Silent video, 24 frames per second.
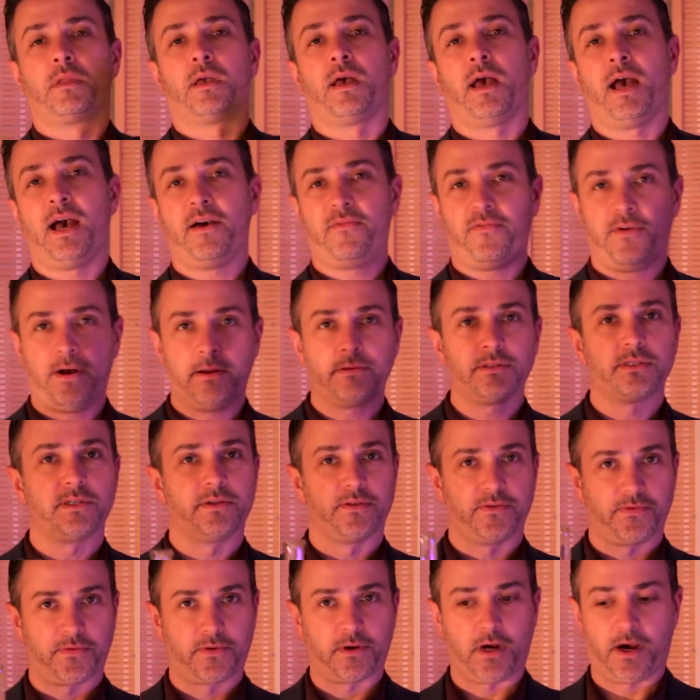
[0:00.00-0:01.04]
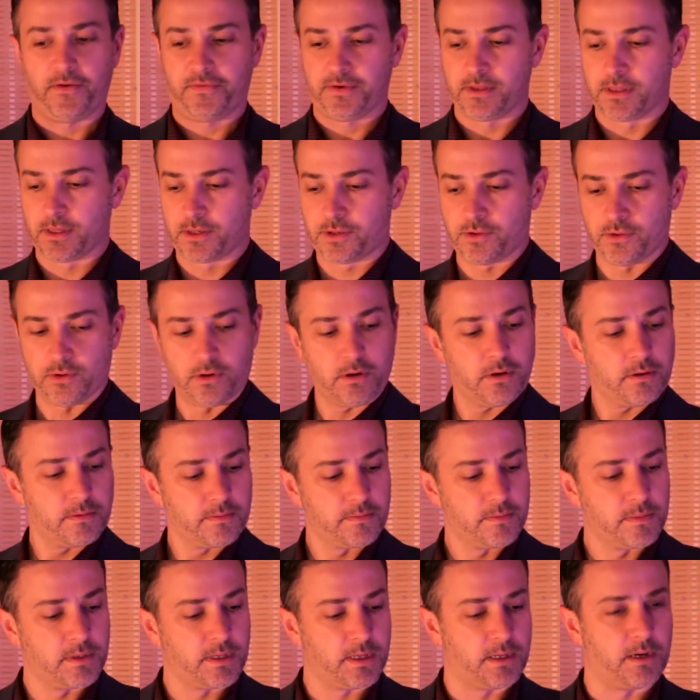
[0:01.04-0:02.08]
A half ounce of coffee liqueur.
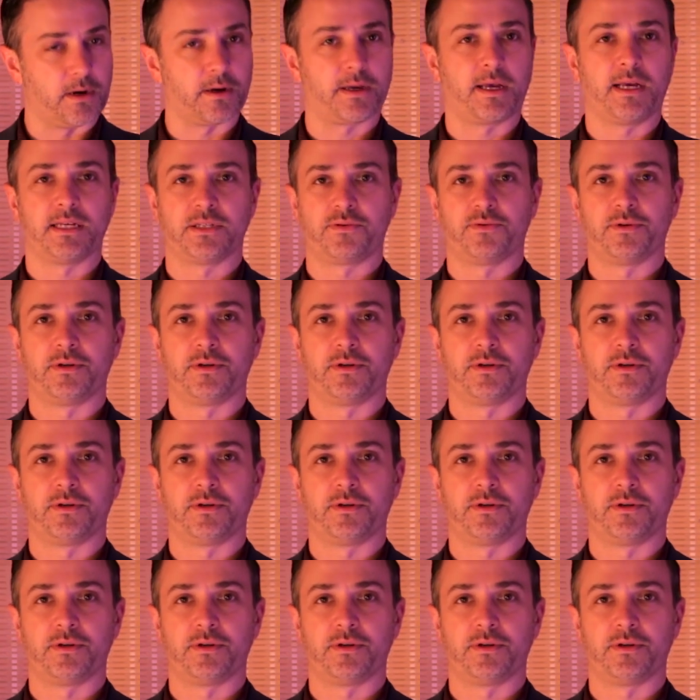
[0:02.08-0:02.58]
In our case,